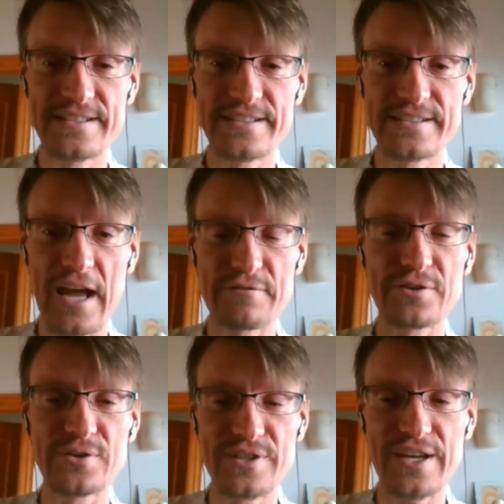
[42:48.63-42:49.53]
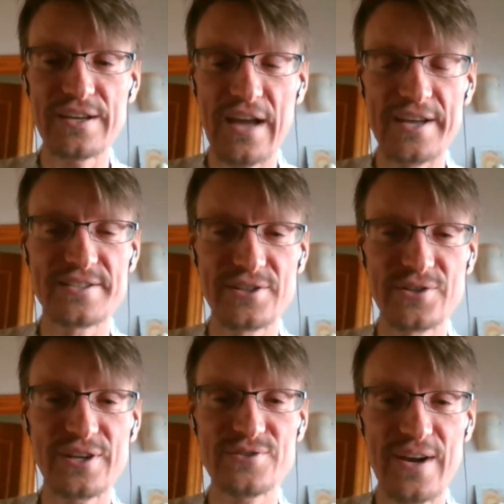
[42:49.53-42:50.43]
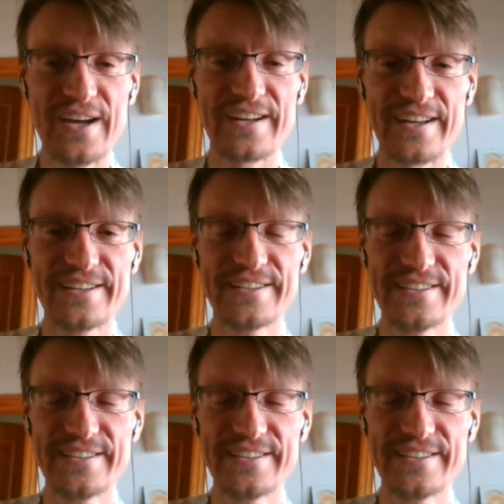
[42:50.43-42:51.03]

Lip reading: have a good day. I see you next Friday.